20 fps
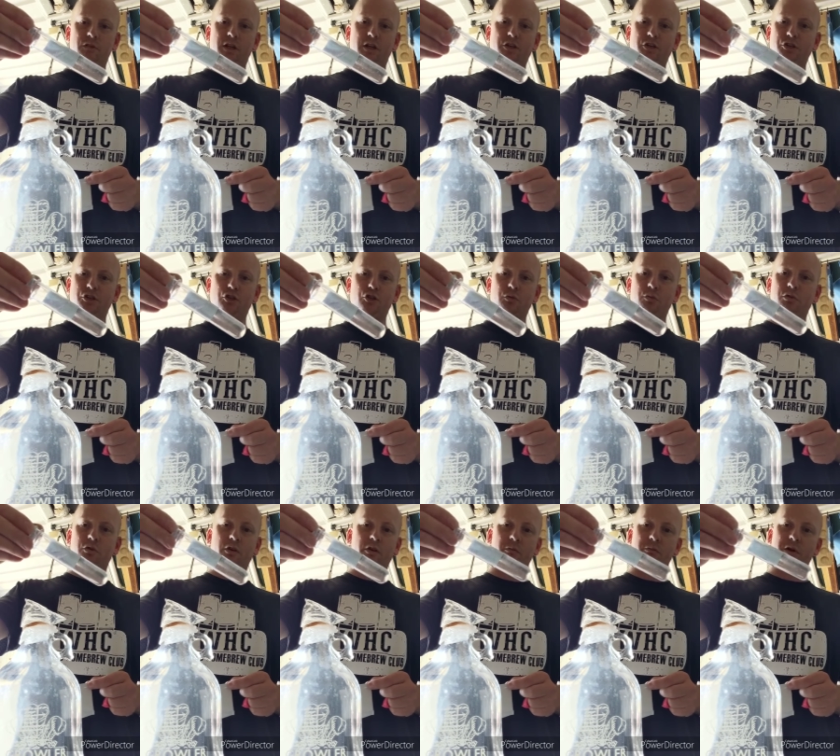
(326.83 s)
test
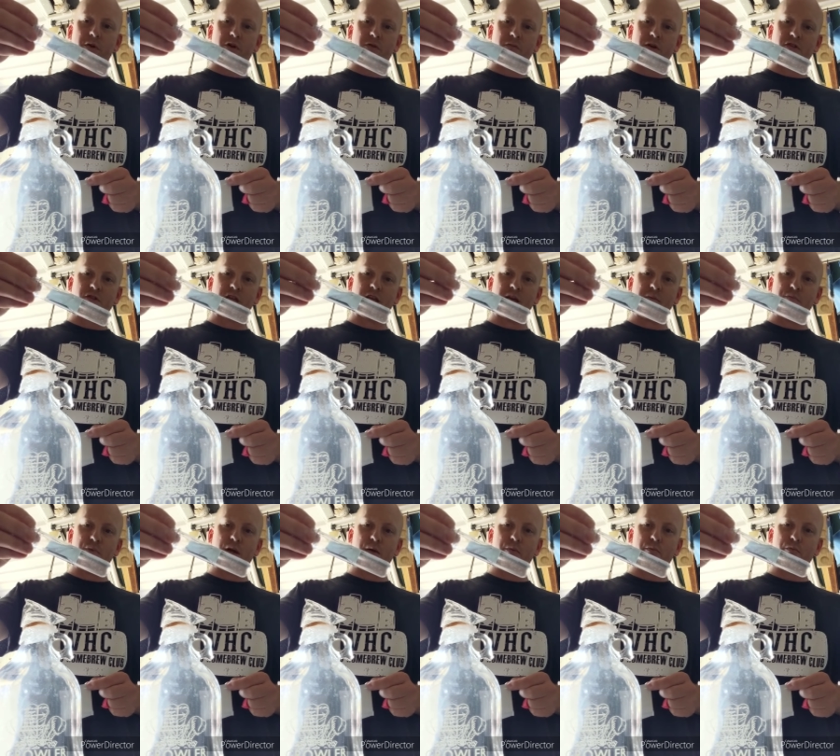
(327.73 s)
tube. I must have
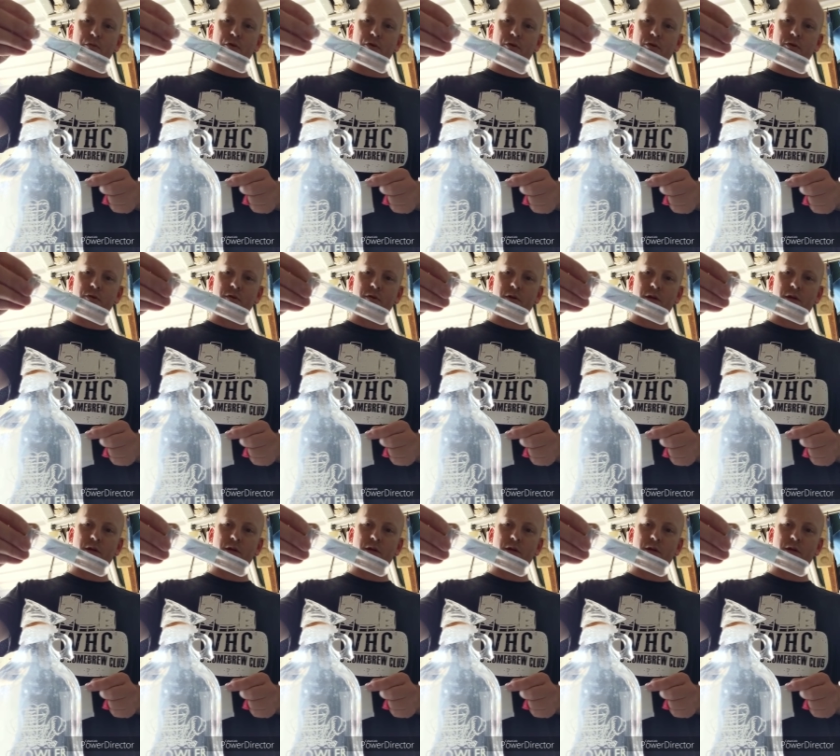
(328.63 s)
had peppermint